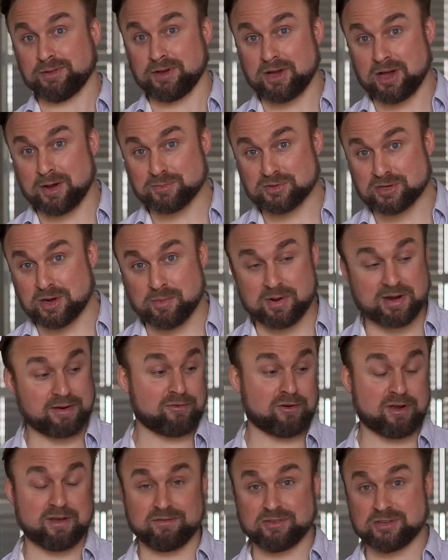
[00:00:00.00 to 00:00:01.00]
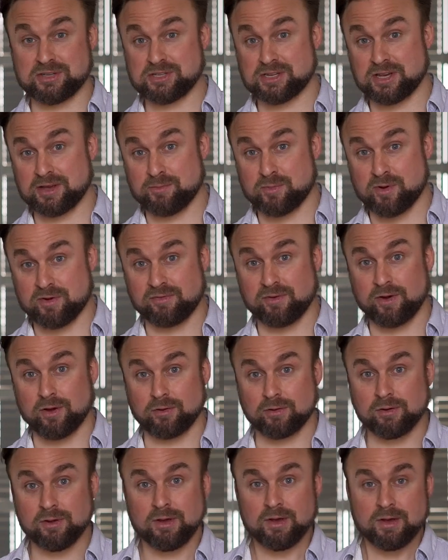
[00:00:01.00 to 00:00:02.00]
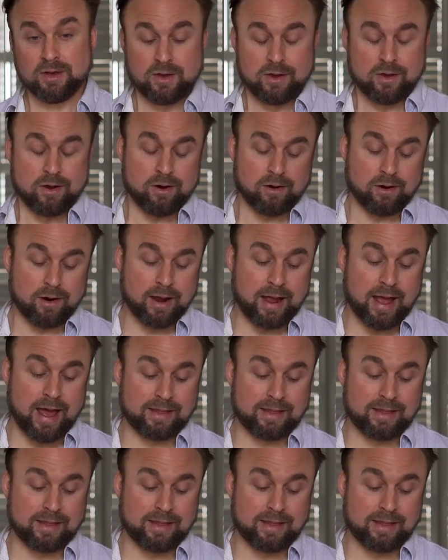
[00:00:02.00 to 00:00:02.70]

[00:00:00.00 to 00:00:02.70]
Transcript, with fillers: that comes up whenever I even see in my phone, all right?